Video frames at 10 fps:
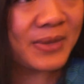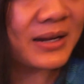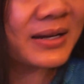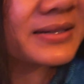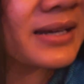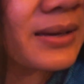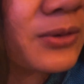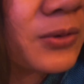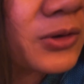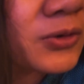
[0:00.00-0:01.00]
Alright, I'm
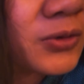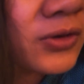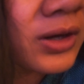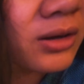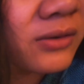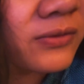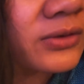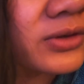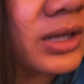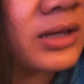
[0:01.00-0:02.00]
going to sign off for
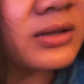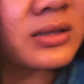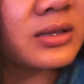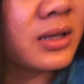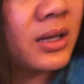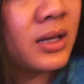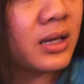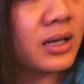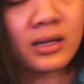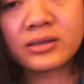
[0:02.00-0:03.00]
tonight
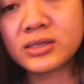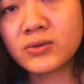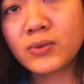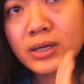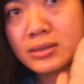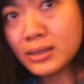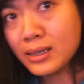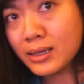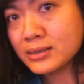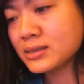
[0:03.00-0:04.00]
and I'll see you guys in the
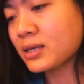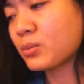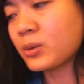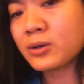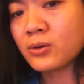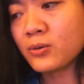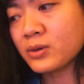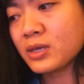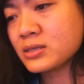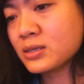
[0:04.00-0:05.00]
next clip. I don't know
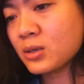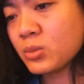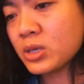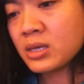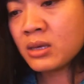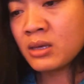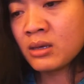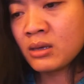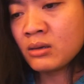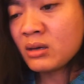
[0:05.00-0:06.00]
what that's gonna be.
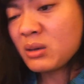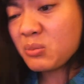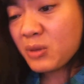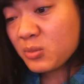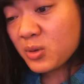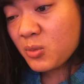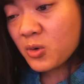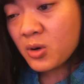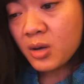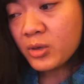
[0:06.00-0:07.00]
It might be more
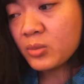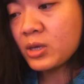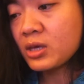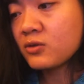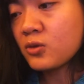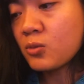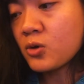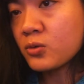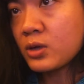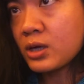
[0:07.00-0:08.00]
comic making
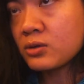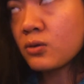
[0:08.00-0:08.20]
tomorrow night.